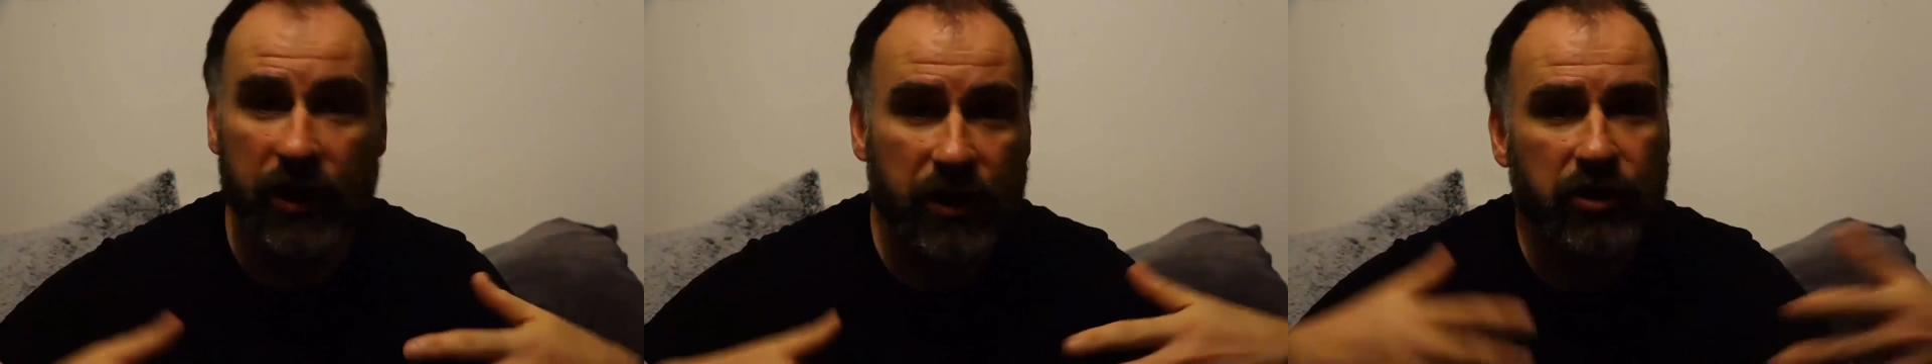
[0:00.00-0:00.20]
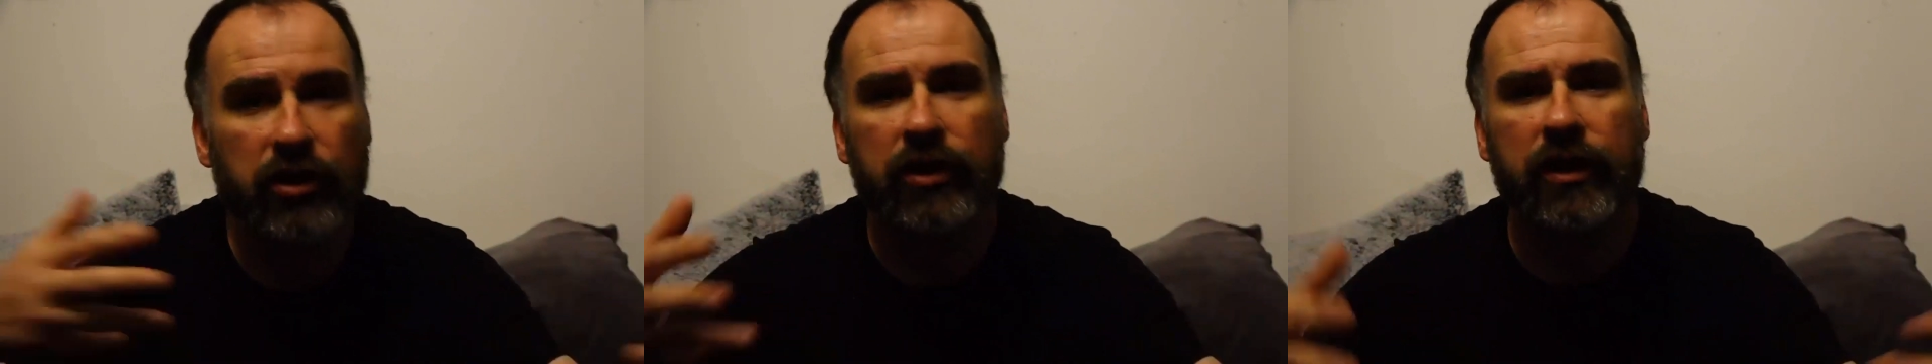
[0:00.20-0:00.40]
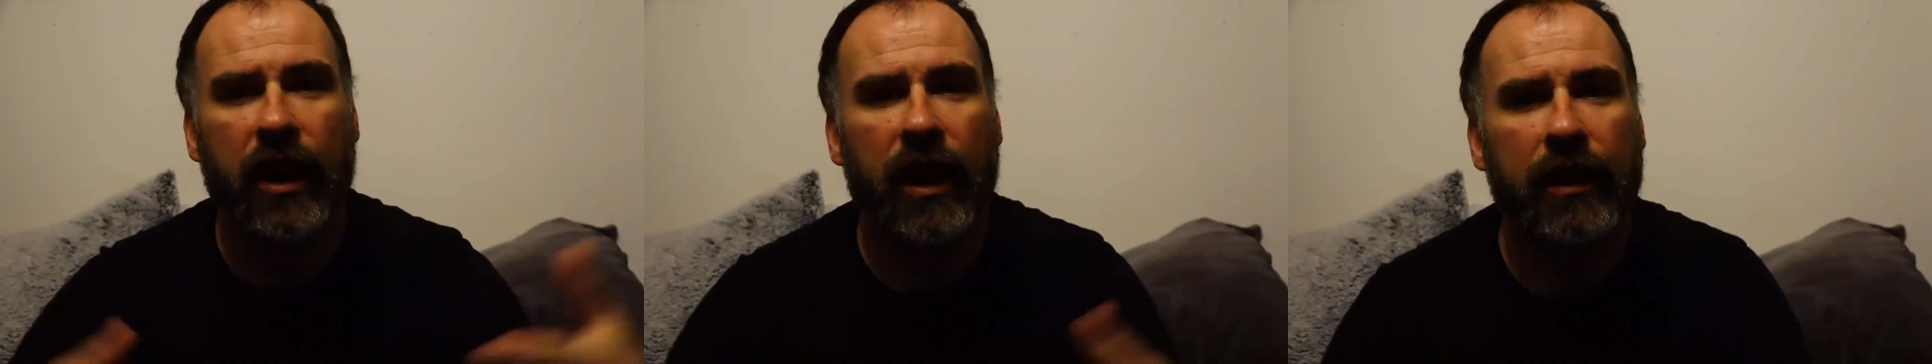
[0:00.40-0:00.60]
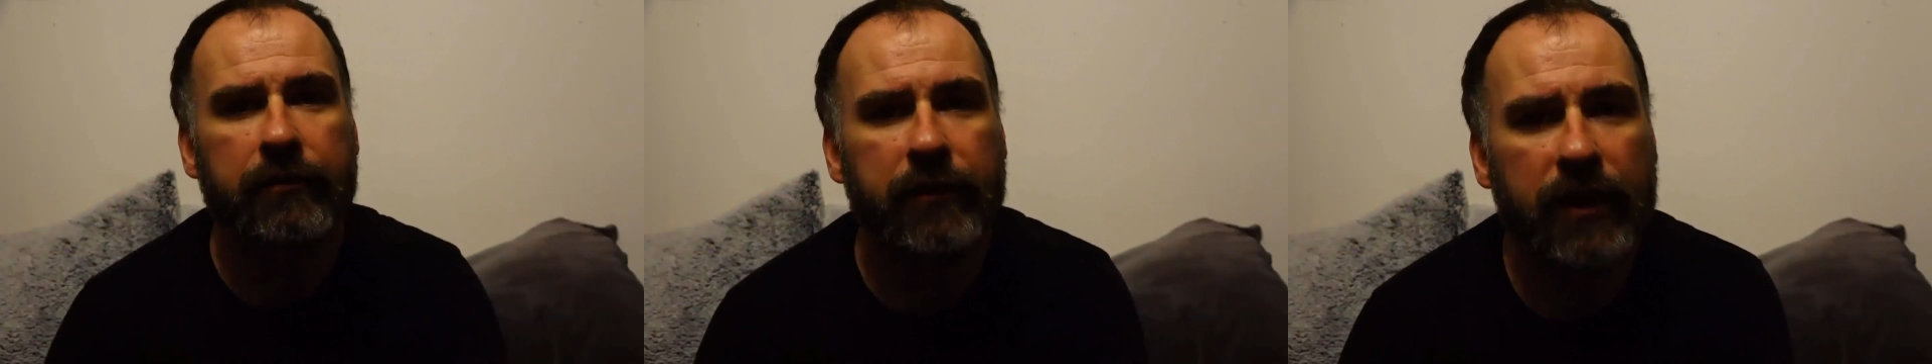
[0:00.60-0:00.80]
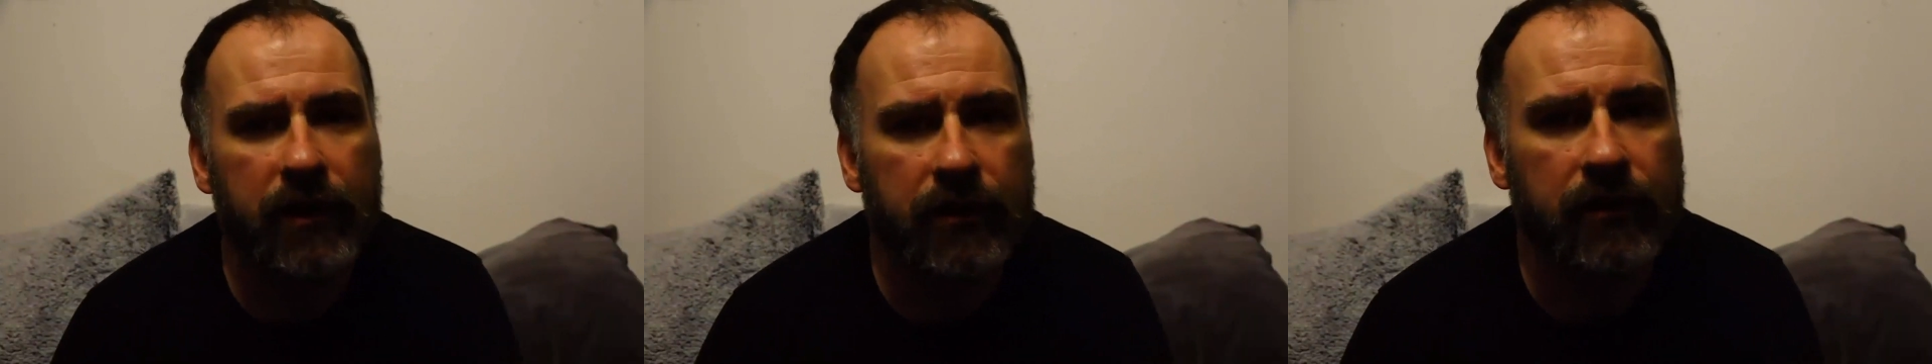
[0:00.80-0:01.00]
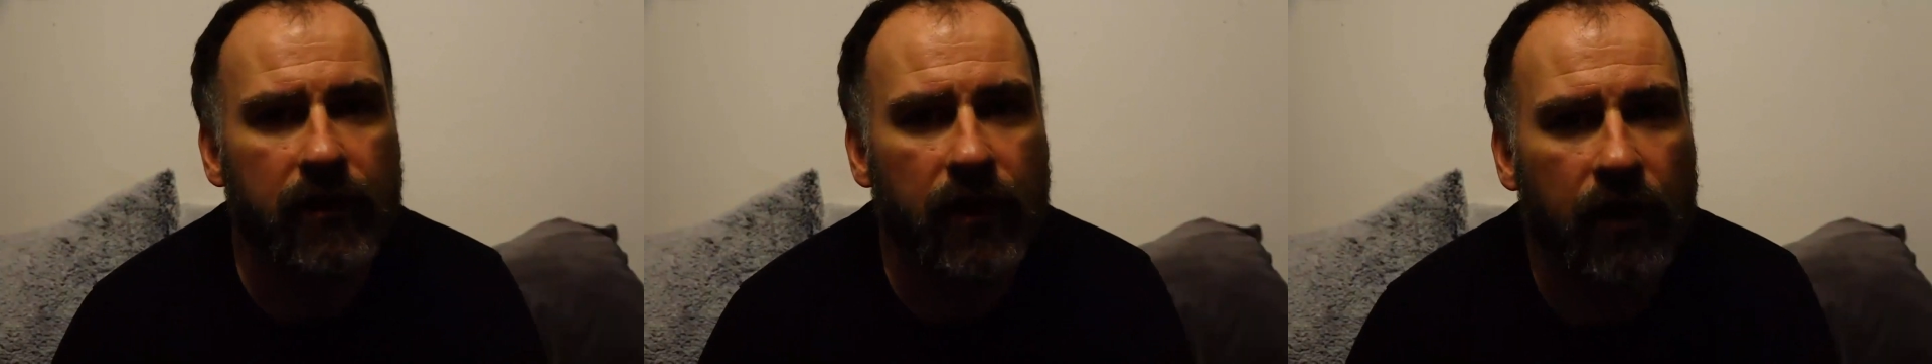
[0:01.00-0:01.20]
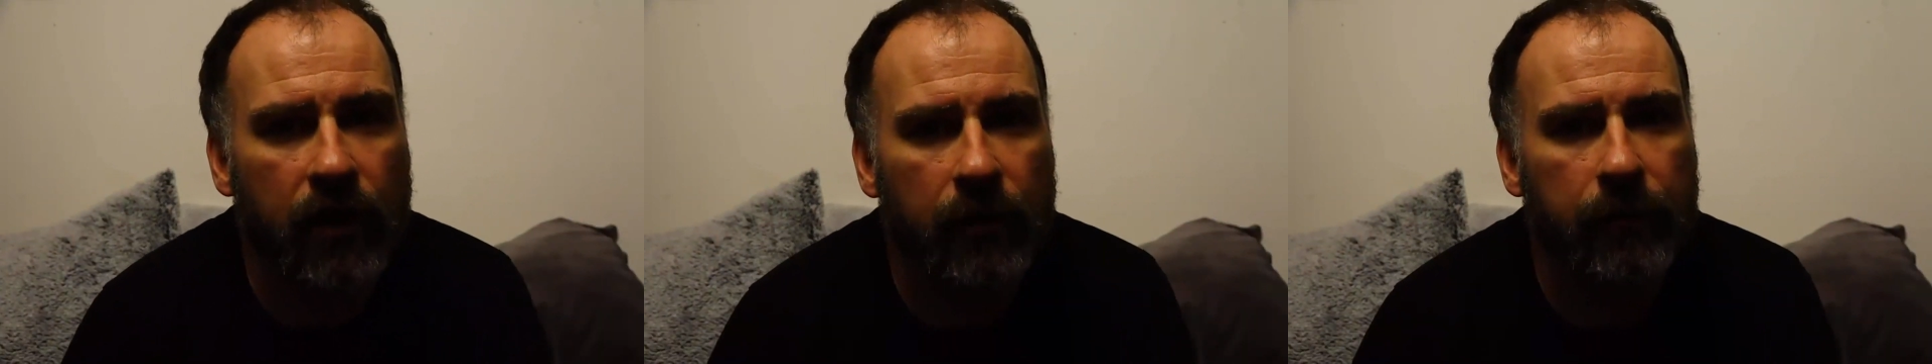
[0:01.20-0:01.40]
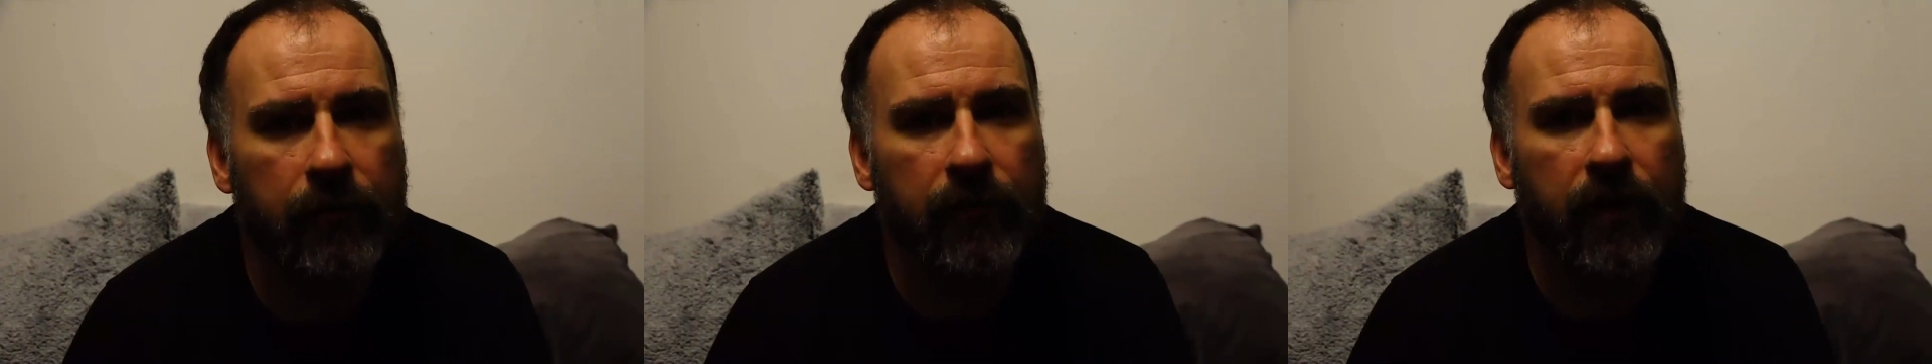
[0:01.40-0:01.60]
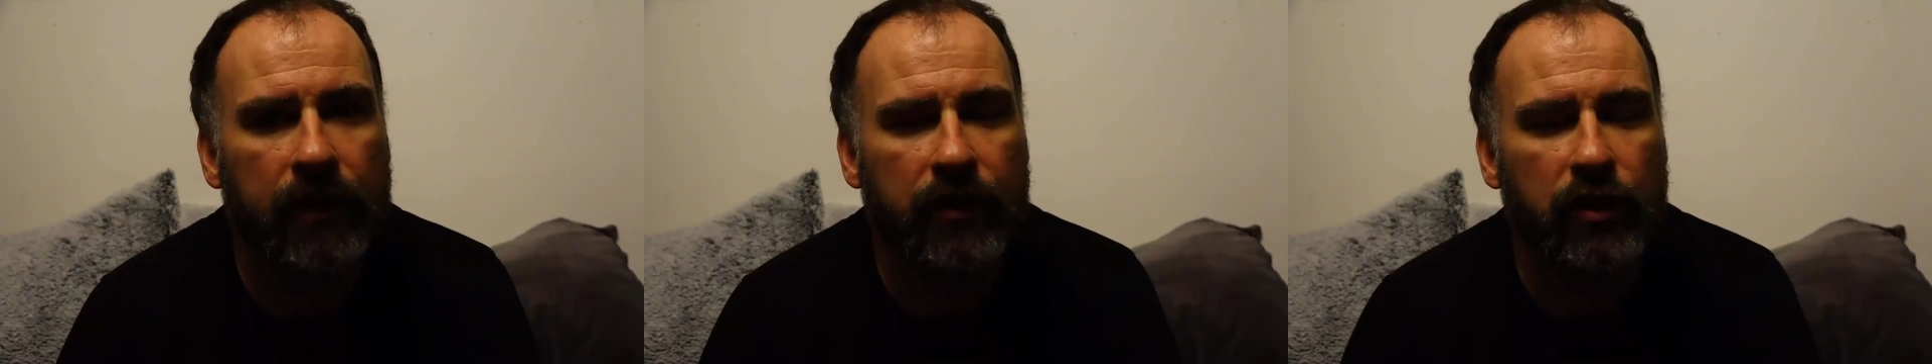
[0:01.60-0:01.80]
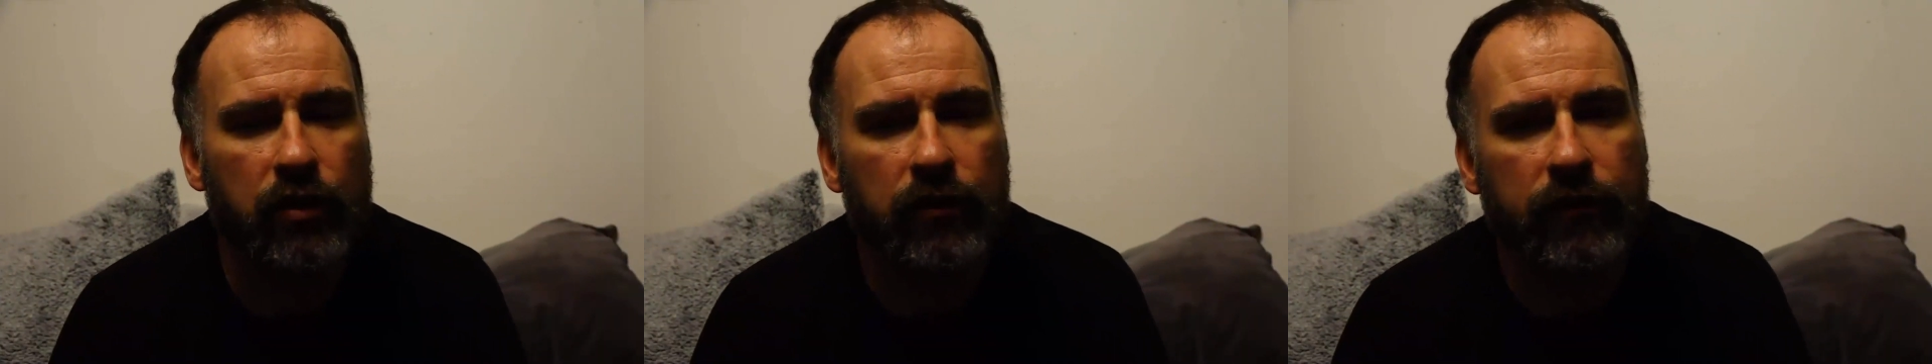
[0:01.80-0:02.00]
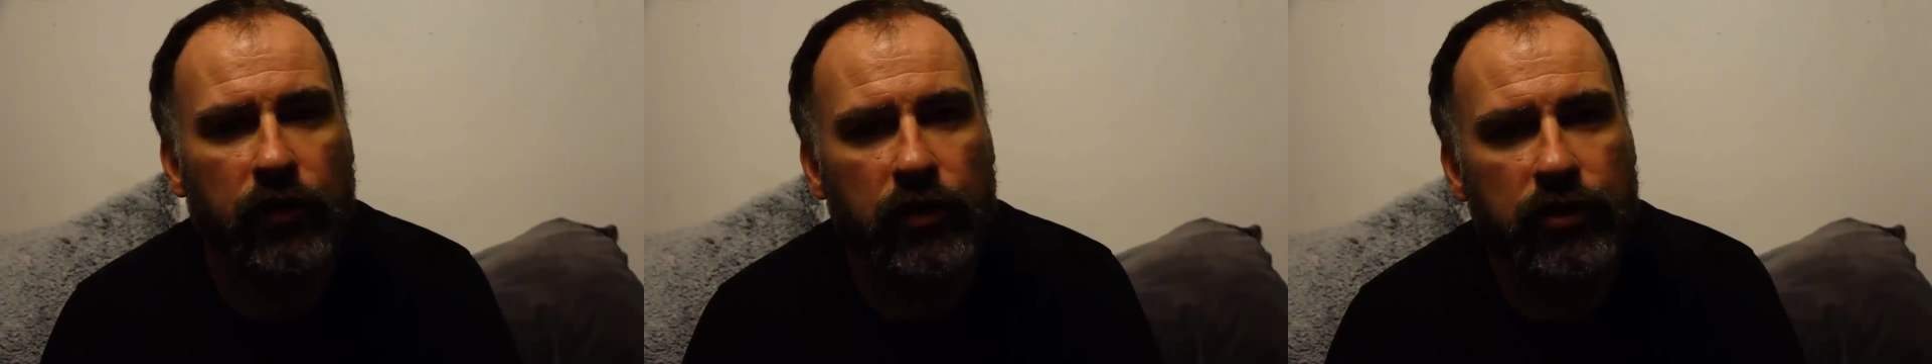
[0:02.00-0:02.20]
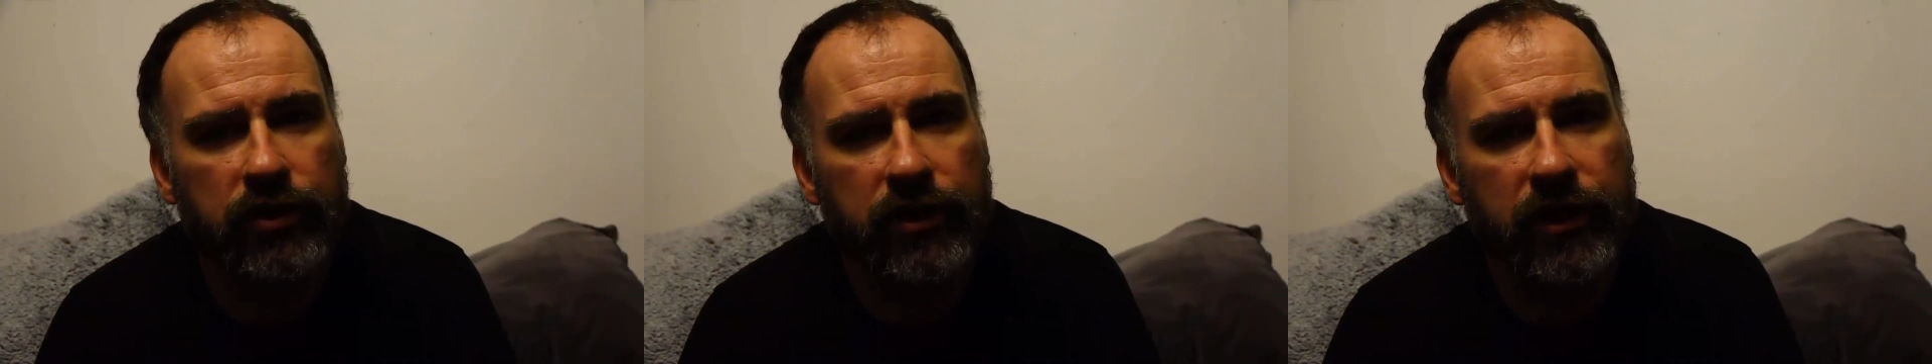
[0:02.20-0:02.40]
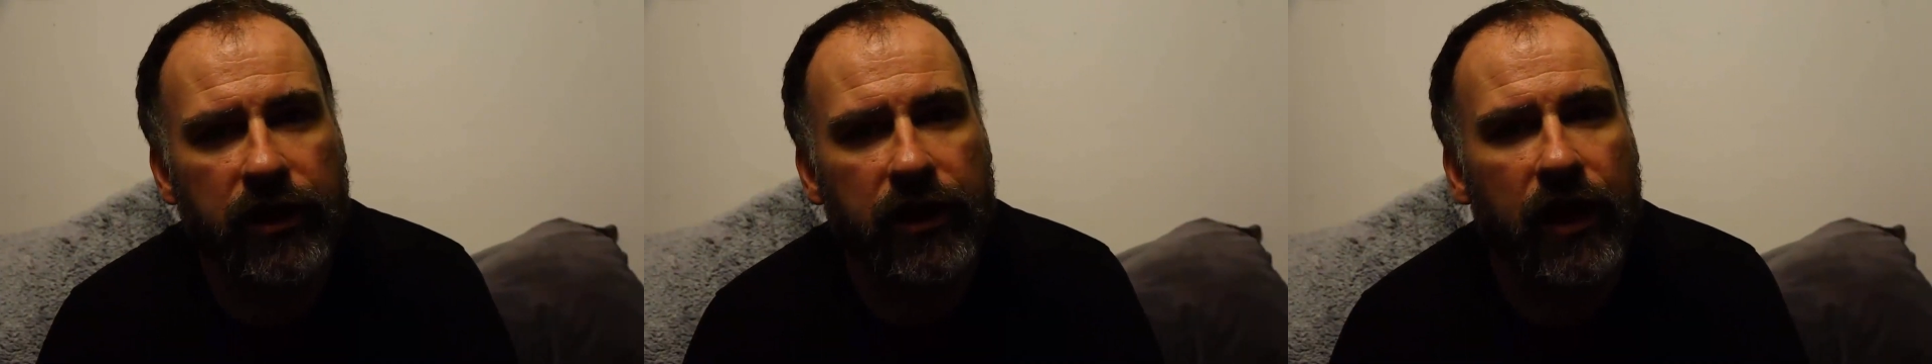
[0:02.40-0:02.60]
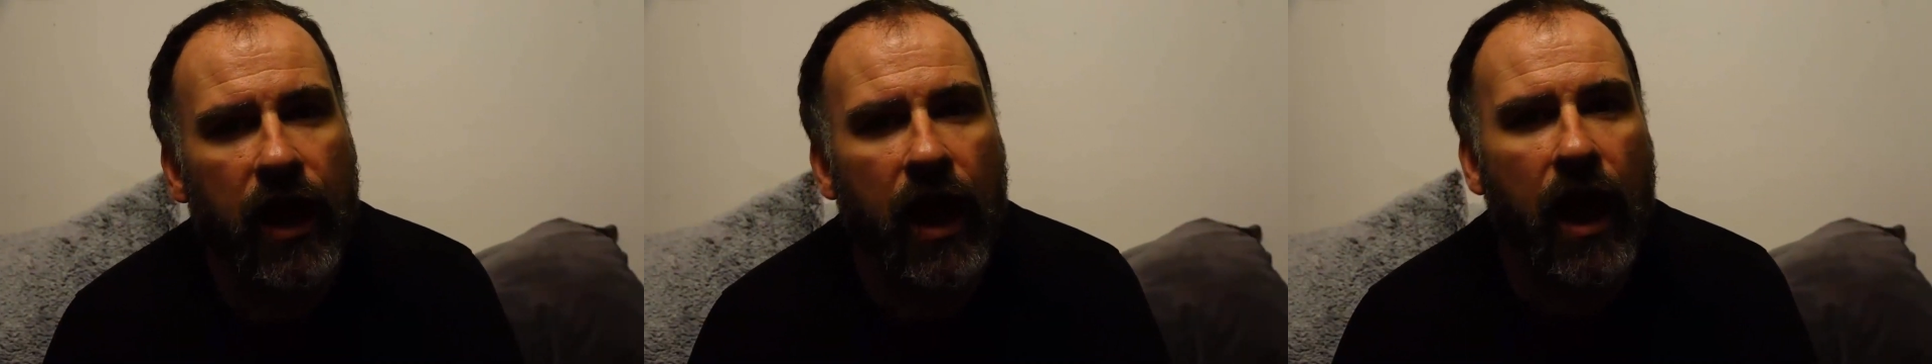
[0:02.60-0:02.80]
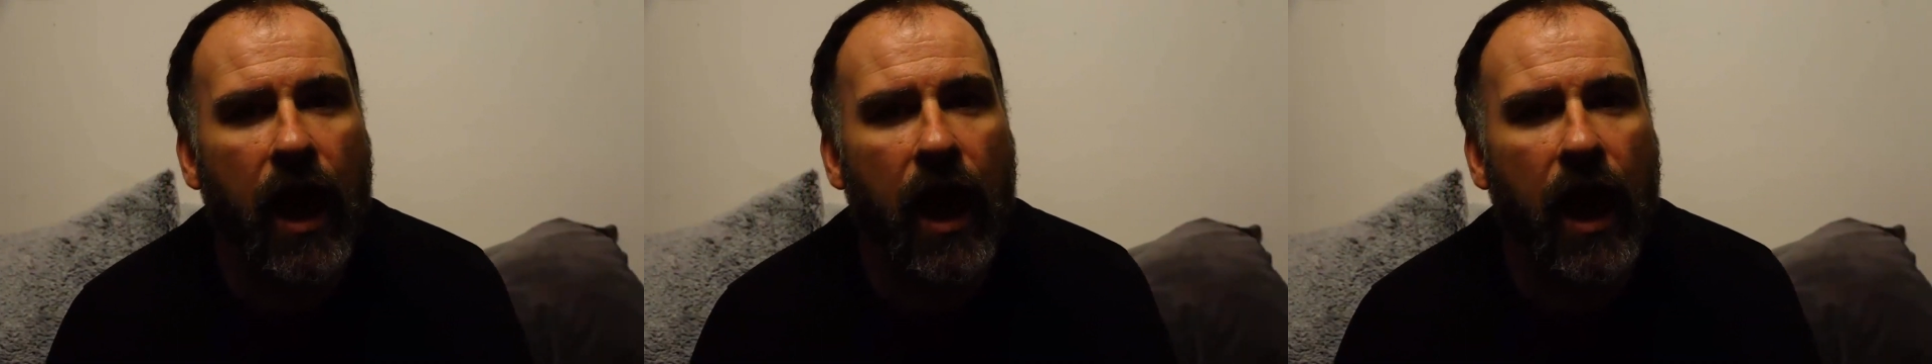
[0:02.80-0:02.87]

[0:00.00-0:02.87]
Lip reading: teaching, admin at the university.